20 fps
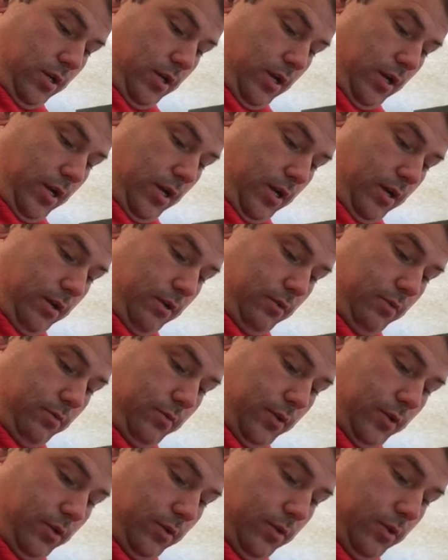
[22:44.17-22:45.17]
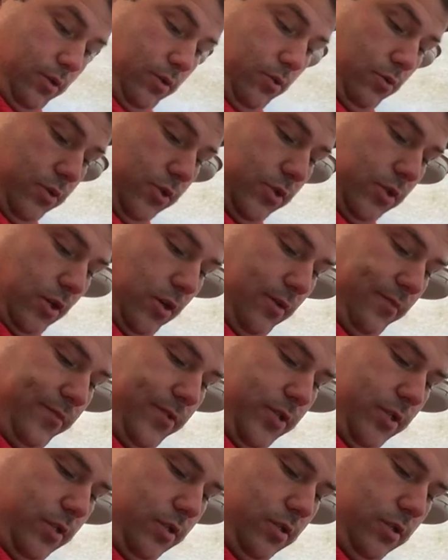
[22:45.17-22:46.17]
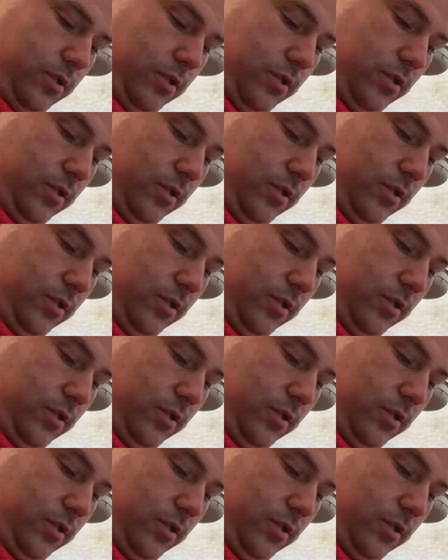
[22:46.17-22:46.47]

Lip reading: And we're going to do serviced